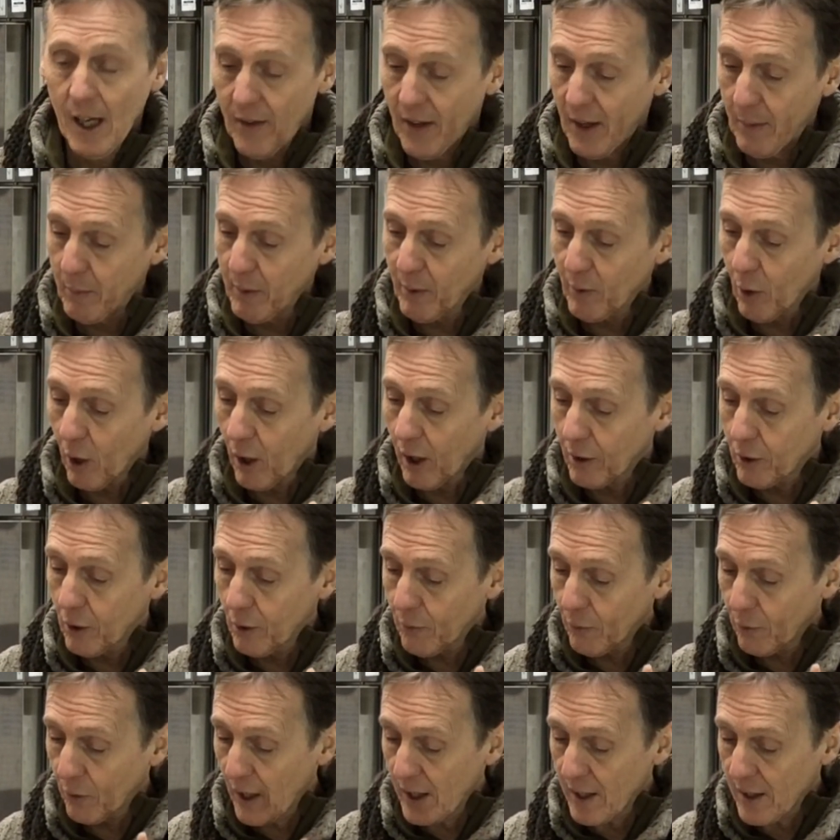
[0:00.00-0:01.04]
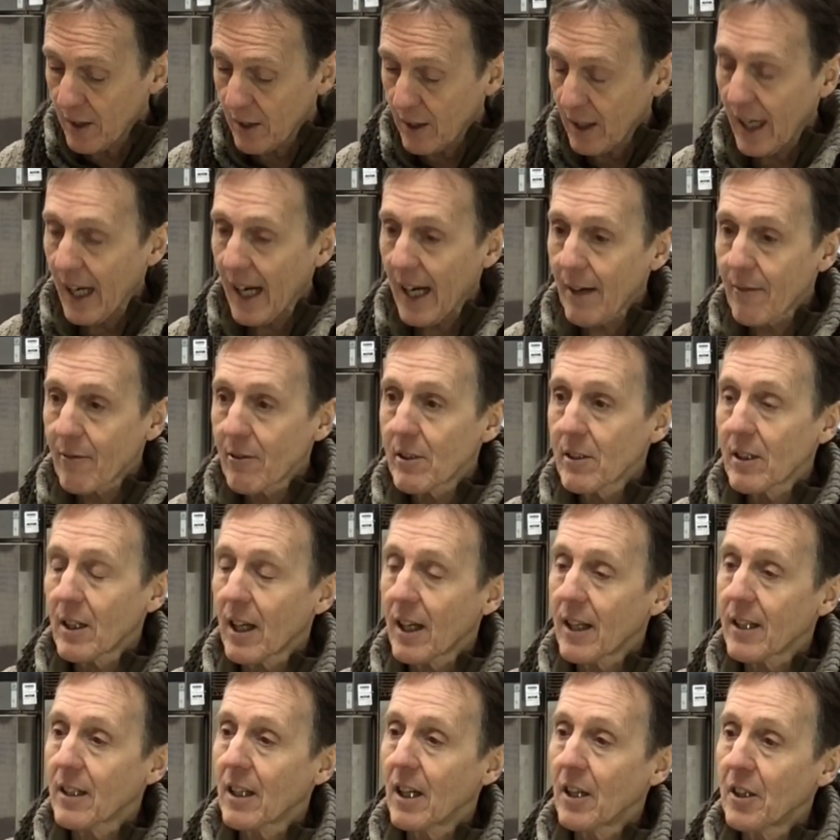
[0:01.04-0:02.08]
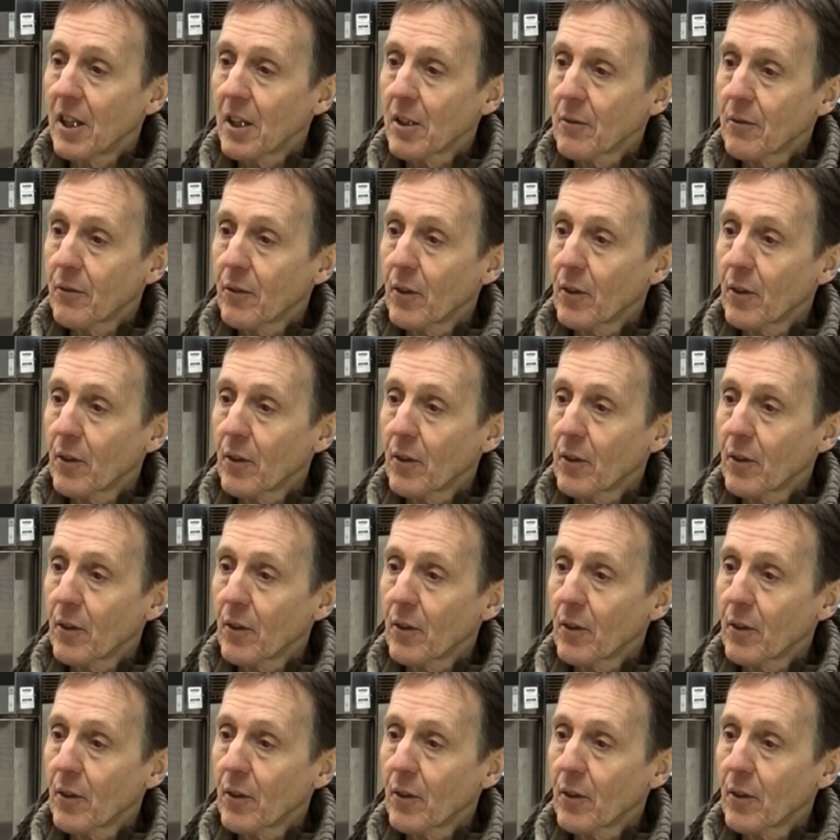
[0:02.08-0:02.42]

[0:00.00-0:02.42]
Then we've got our good friends Karen and other